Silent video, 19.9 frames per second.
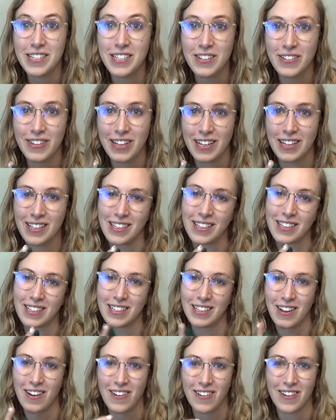into it.
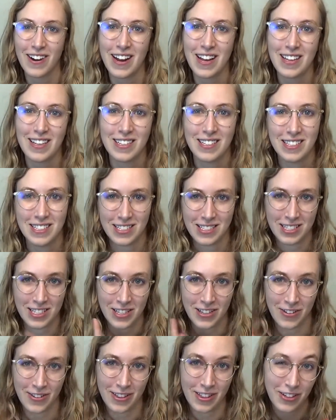All right, see
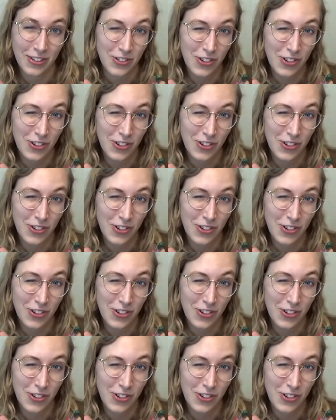you in the